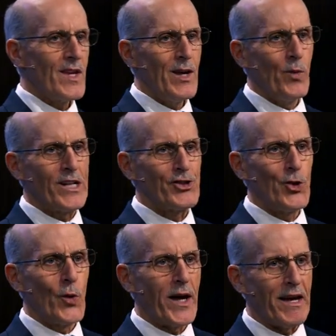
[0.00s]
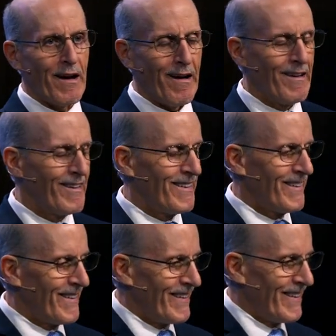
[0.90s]
He went to a uh,
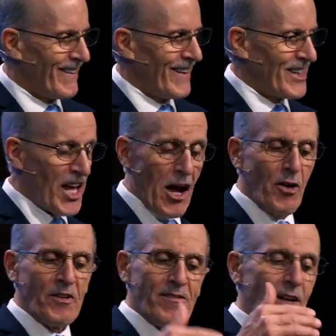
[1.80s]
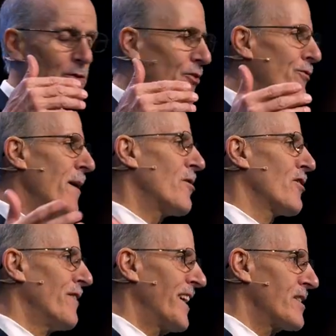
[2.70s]
town, he was a
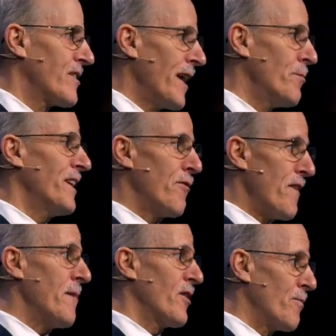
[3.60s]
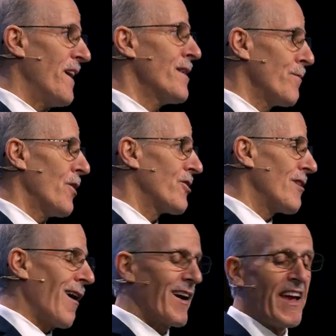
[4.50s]
famous evangelist, had been a famous baseball
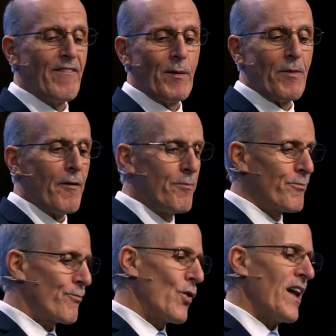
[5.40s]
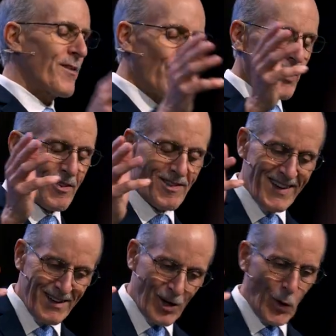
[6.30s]
star, gave up a prosperous
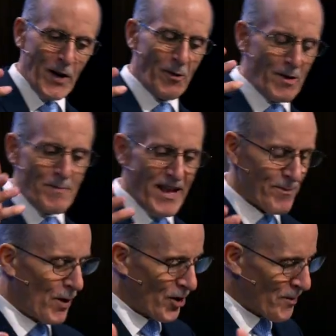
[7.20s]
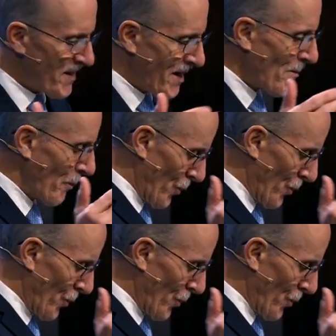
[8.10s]
career in baseball to become a